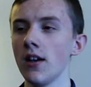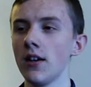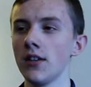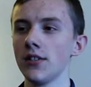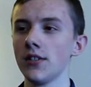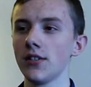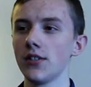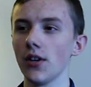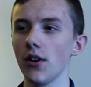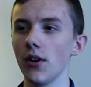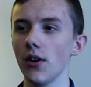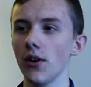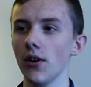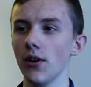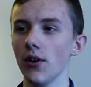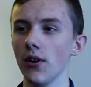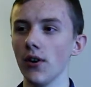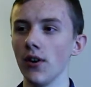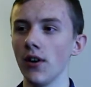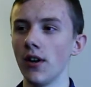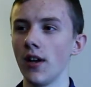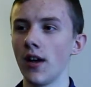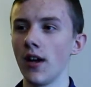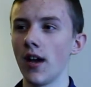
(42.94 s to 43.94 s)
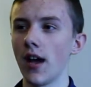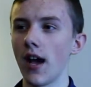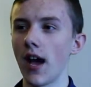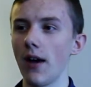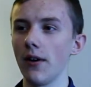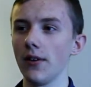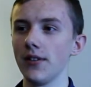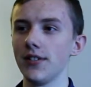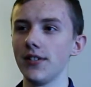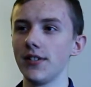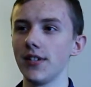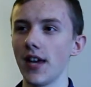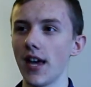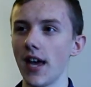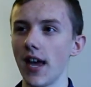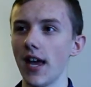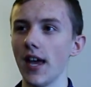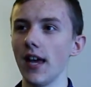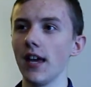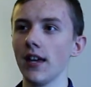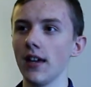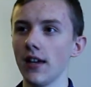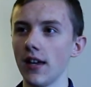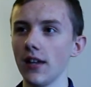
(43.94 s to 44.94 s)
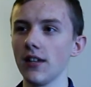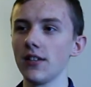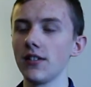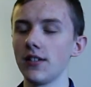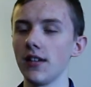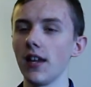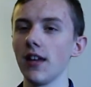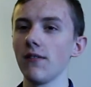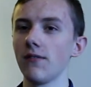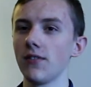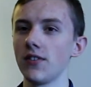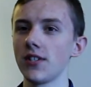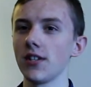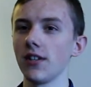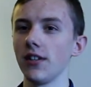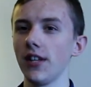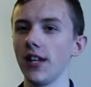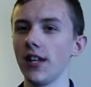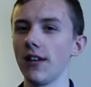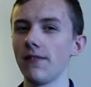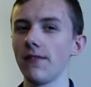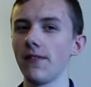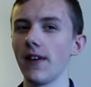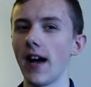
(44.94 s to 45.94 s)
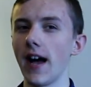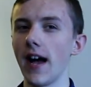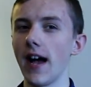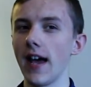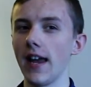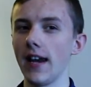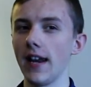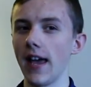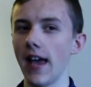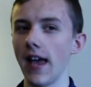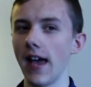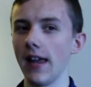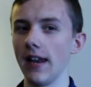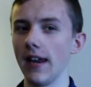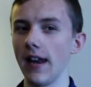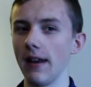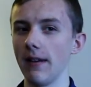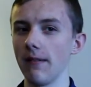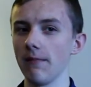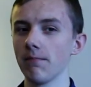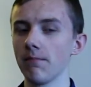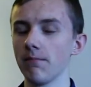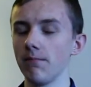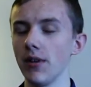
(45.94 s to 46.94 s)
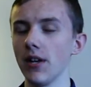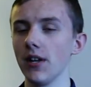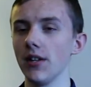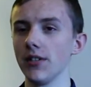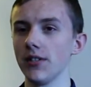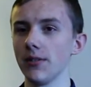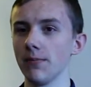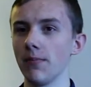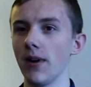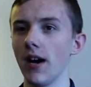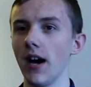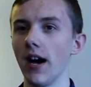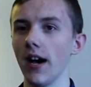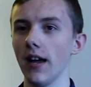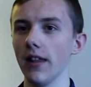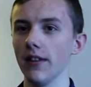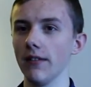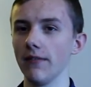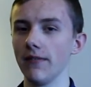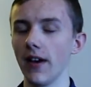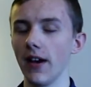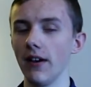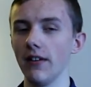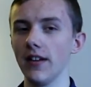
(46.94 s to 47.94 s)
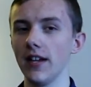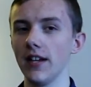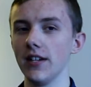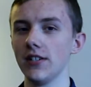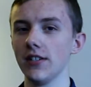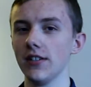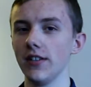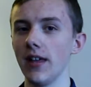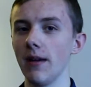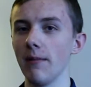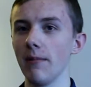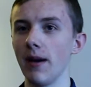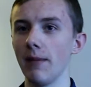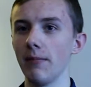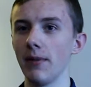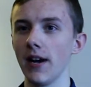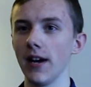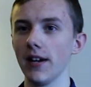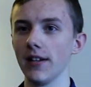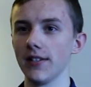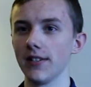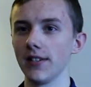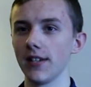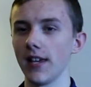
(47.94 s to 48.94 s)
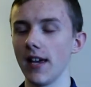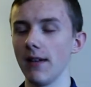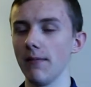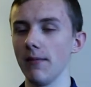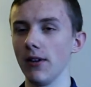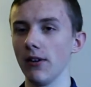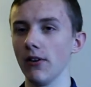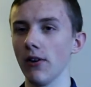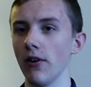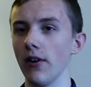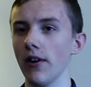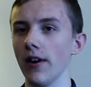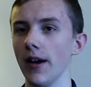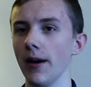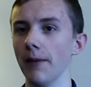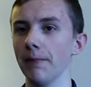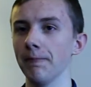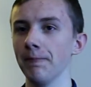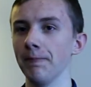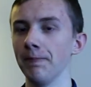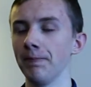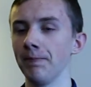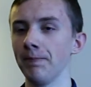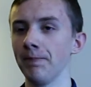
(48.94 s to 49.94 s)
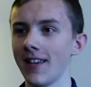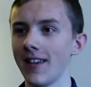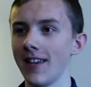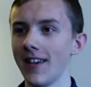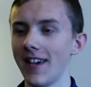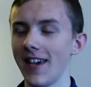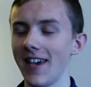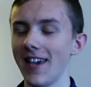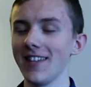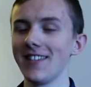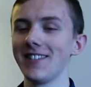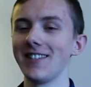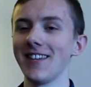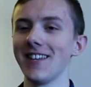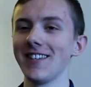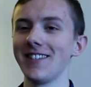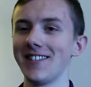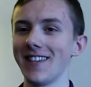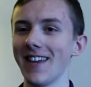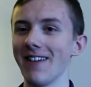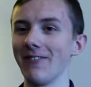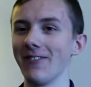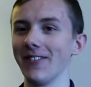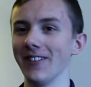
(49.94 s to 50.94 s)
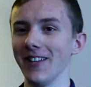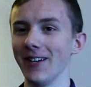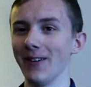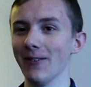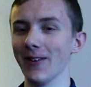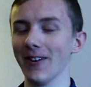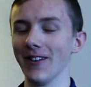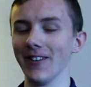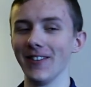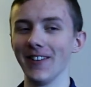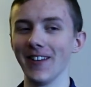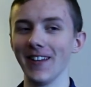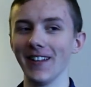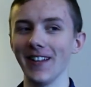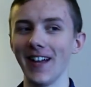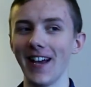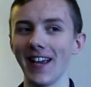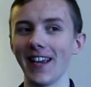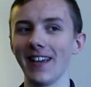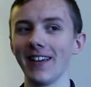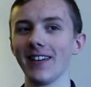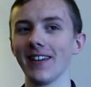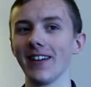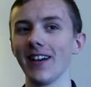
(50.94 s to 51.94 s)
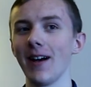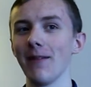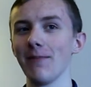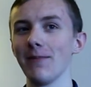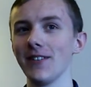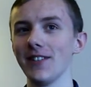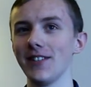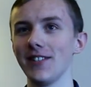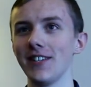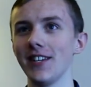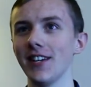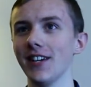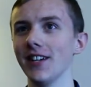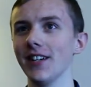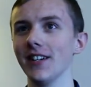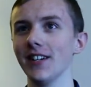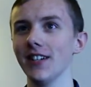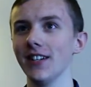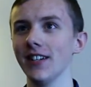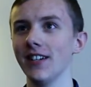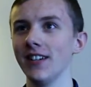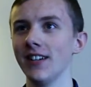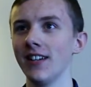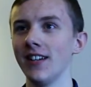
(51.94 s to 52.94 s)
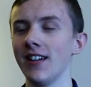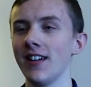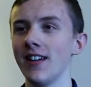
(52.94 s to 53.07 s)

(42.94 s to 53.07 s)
So I would say it's it solidified and built upon the foundation that my parents gave me growing up. It's it's definitely worth it. Like up until